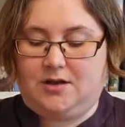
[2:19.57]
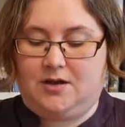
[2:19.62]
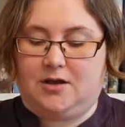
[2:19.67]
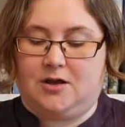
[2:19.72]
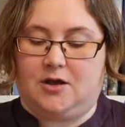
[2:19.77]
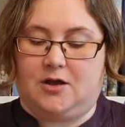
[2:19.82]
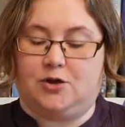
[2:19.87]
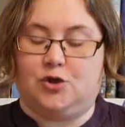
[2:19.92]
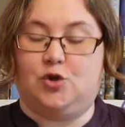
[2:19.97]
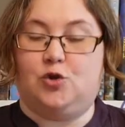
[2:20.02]

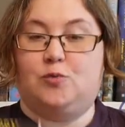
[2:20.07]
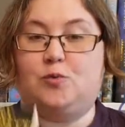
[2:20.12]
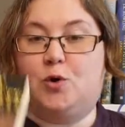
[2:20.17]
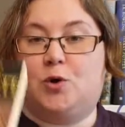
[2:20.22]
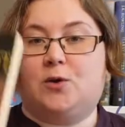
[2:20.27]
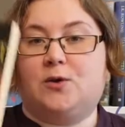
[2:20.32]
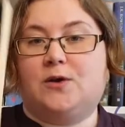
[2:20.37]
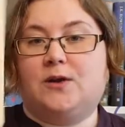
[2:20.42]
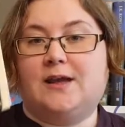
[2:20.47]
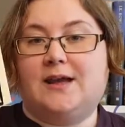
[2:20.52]
a new
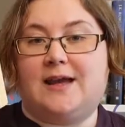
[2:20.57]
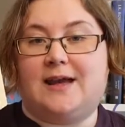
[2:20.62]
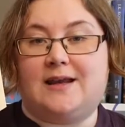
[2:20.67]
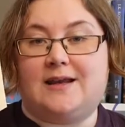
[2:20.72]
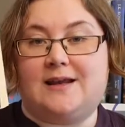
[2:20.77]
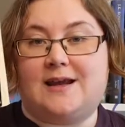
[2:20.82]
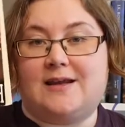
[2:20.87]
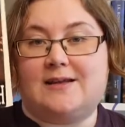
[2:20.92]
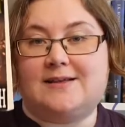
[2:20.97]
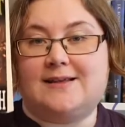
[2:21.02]
book
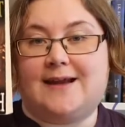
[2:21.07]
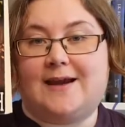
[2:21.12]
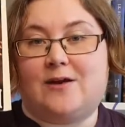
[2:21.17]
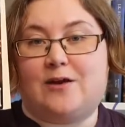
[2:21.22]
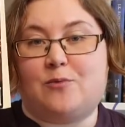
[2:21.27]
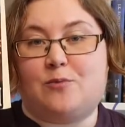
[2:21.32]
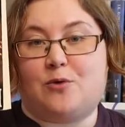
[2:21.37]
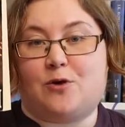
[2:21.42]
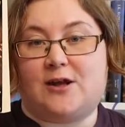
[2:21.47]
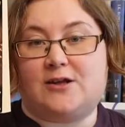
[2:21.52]
in Terry
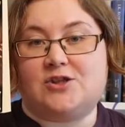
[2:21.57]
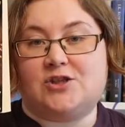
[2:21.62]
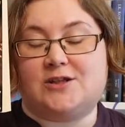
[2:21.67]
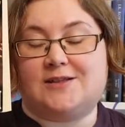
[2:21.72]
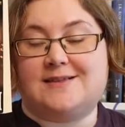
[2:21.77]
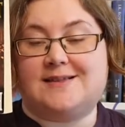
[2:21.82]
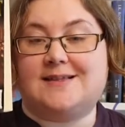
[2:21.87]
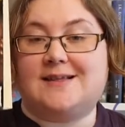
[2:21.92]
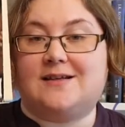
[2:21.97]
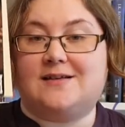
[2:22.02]

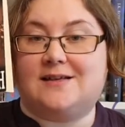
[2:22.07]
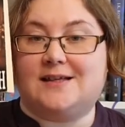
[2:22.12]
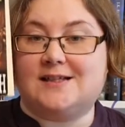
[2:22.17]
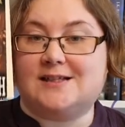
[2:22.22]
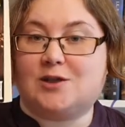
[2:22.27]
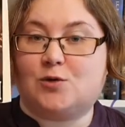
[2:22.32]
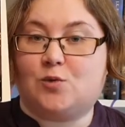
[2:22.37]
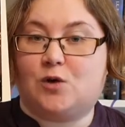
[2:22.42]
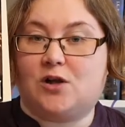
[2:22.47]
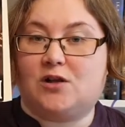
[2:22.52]
Pratchett's
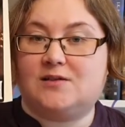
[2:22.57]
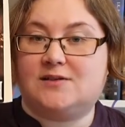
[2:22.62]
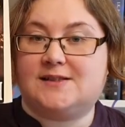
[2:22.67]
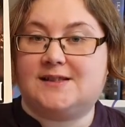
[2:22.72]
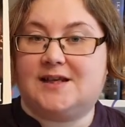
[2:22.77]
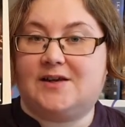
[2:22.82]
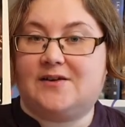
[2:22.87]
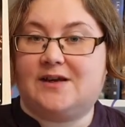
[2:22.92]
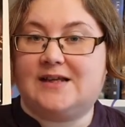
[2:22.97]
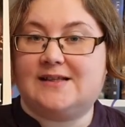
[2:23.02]
Discworld
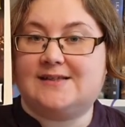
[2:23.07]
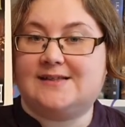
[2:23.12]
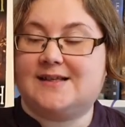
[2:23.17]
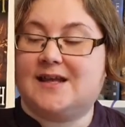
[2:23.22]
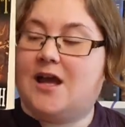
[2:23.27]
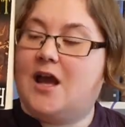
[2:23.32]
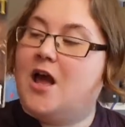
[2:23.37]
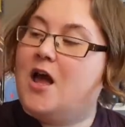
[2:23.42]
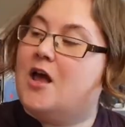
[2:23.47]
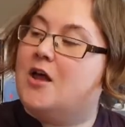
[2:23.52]
series,
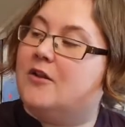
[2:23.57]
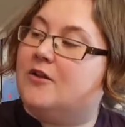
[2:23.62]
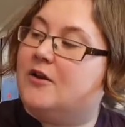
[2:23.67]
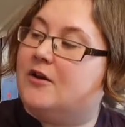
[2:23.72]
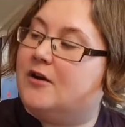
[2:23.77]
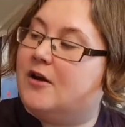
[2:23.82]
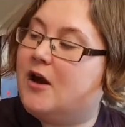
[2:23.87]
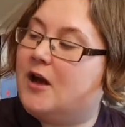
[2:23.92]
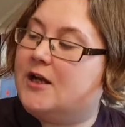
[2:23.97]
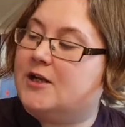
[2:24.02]
The
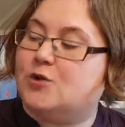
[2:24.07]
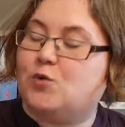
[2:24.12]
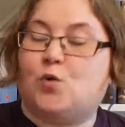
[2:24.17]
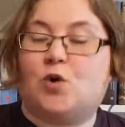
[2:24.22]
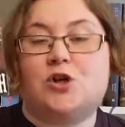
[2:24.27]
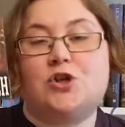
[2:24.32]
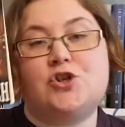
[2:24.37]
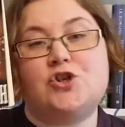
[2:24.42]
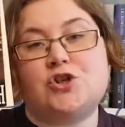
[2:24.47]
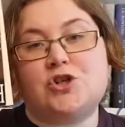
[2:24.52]
Night
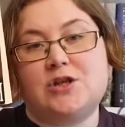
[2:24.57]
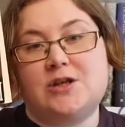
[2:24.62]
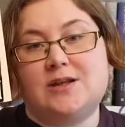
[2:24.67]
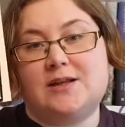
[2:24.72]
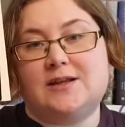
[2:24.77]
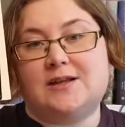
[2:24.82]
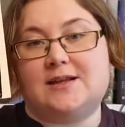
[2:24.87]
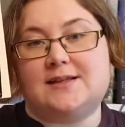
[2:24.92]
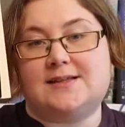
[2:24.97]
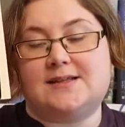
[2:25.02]
Watch.
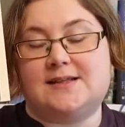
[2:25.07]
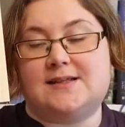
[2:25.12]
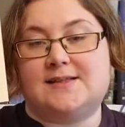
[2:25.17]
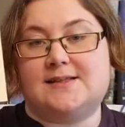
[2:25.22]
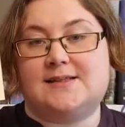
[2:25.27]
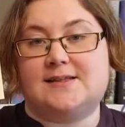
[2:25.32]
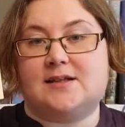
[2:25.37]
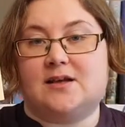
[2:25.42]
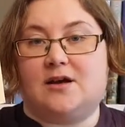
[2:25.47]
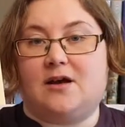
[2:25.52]
This
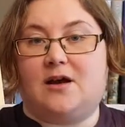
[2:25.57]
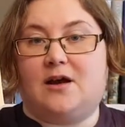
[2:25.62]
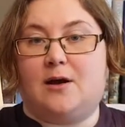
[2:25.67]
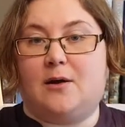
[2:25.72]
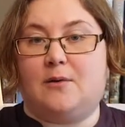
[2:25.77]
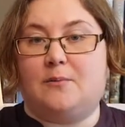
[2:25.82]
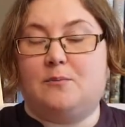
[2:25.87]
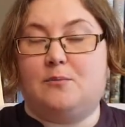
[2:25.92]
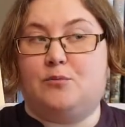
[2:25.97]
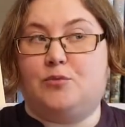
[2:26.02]
is
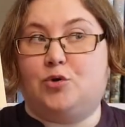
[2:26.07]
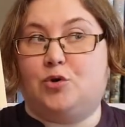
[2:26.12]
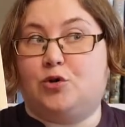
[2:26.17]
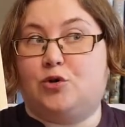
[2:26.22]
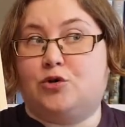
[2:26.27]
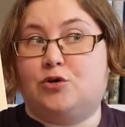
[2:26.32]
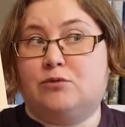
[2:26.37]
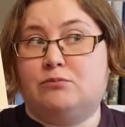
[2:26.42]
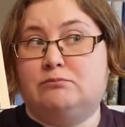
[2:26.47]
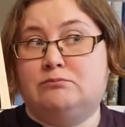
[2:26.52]
a
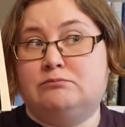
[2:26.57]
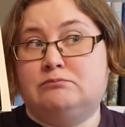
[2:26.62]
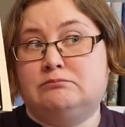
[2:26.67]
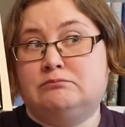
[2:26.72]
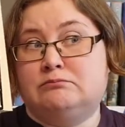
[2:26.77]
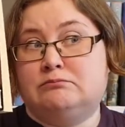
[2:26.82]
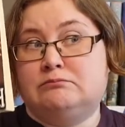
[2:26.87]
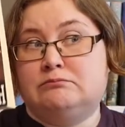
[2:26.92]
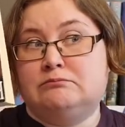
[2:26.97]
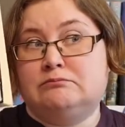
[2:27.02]
book,
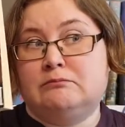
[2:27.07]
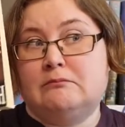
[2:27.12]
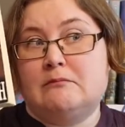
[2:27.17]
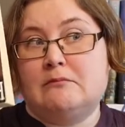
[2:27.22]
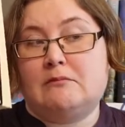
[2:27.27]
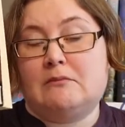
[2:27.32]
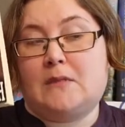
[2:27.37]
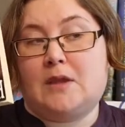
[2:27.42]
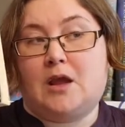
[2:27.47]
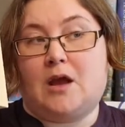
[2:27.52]

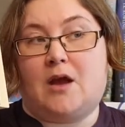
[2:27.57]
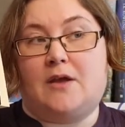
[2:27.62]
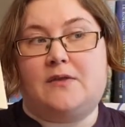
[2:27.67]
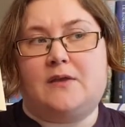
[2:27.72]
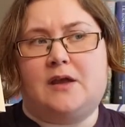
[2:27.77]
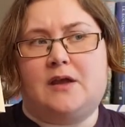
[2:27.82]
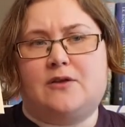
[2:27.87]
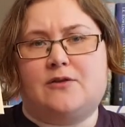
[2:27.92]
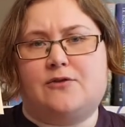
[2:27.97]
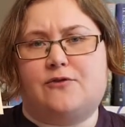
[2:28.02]
I
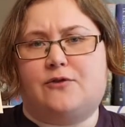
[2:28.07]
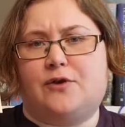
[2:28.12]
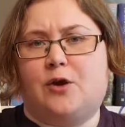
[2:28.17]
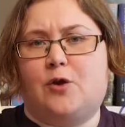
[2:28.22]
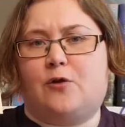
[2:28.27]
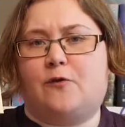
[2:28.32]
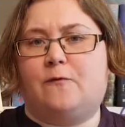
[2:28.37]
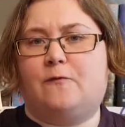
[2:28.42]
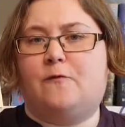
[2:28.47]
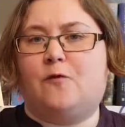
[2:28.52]
think 3
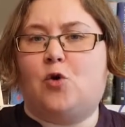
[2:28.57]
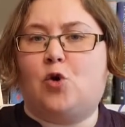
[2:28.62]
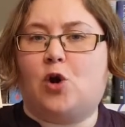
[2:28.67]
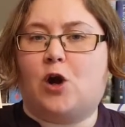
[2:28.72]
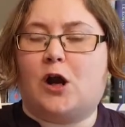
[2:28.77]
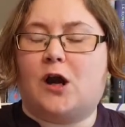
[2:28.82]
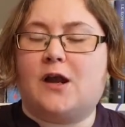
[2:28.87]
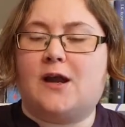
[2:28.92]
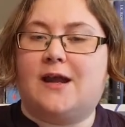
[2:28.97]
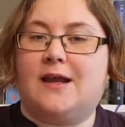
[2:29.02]
or
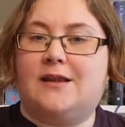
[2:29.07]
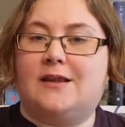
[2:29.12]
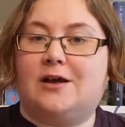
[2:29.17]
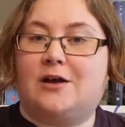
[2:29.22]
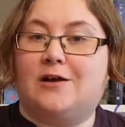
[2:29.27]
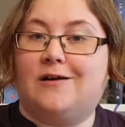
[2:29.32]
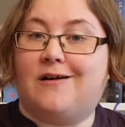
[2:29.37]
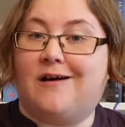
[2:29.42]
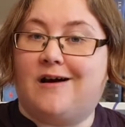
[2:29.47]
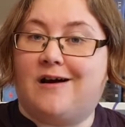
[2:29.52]
4 in the
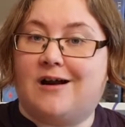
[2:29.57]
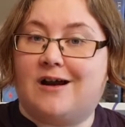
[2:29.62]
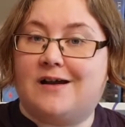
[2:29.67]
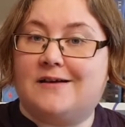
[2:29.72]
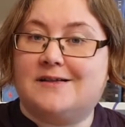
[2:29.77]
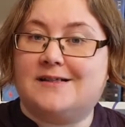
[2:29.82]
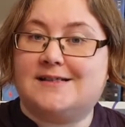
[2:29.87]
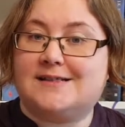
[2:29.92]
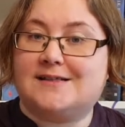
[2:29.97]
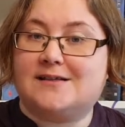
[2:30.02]

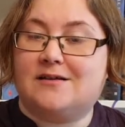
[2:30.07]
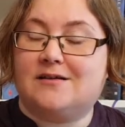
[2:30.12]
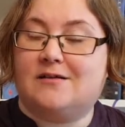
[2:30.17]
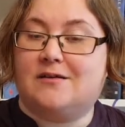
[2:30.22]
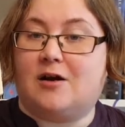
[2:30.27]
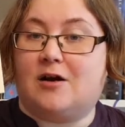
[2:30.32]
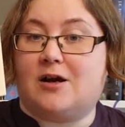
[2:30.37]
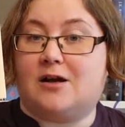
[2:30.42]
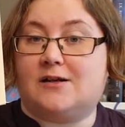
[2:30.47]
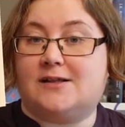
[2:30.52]
guards,
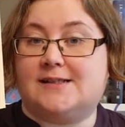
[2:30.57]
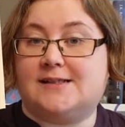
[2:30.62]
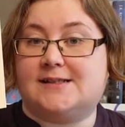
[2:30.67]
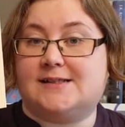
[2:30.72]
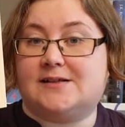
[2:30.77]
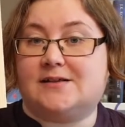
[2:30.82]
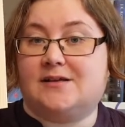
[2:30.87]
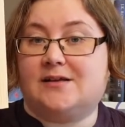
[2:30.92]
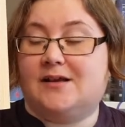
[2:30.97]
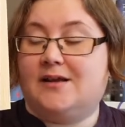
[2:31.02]

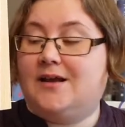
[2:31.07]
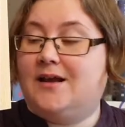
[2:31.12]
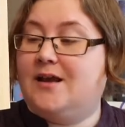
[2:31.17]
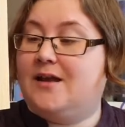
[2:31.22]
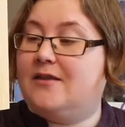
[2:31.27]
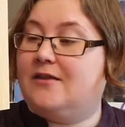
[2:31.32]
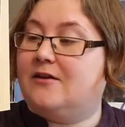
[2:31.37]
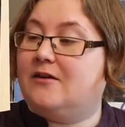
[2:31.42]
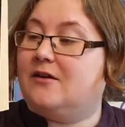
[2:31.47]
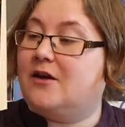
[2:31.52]

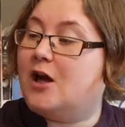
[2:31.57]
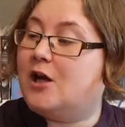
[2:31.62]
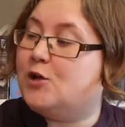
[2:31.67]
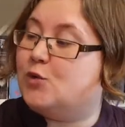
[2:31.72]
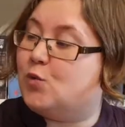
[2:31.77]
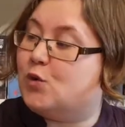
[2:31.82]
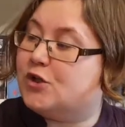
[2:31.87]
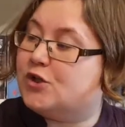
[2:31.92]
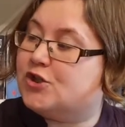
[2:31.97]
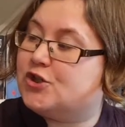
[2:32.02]
the Night
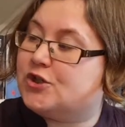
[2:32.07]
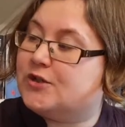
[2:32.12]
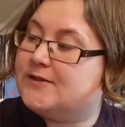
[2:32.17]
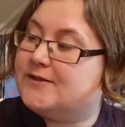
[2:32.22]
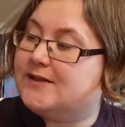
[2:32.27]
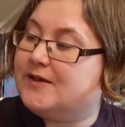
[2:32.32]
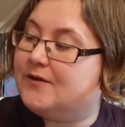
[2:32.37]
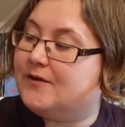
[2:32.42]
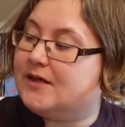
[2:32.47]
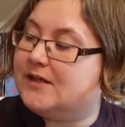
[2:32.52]
Watch
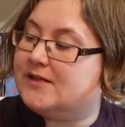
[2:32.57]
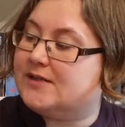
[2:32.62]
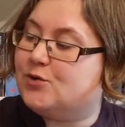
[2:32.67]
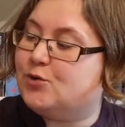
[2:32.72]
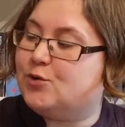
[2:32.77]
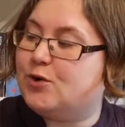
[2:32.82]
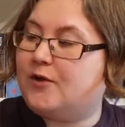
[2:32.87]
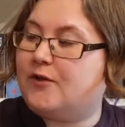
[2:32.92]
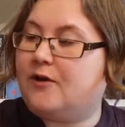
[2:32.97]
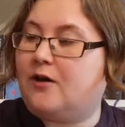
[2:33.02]
series, who
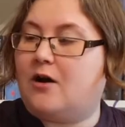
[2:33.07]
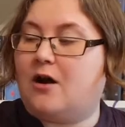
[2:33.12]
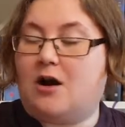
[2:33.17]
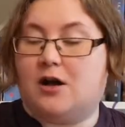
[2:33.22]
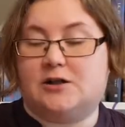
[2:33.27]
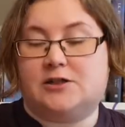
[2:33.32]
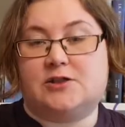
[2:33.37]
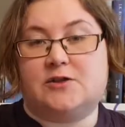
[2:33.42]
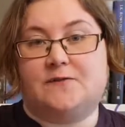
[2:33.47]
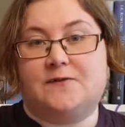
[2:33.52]
are the
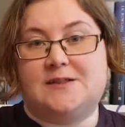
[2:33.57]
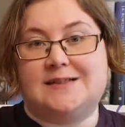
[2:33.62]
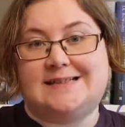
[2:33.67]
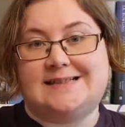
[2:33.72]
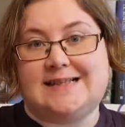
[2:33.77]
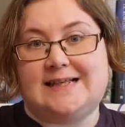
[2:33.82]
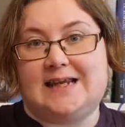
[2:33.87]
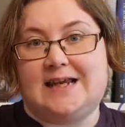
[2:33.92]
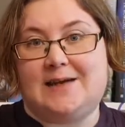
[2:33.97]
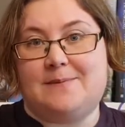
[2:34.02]
guards of the
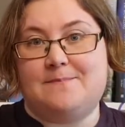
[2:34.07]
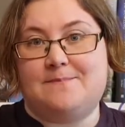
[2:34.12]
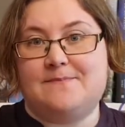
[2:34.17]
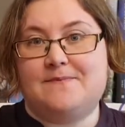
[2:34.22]
city.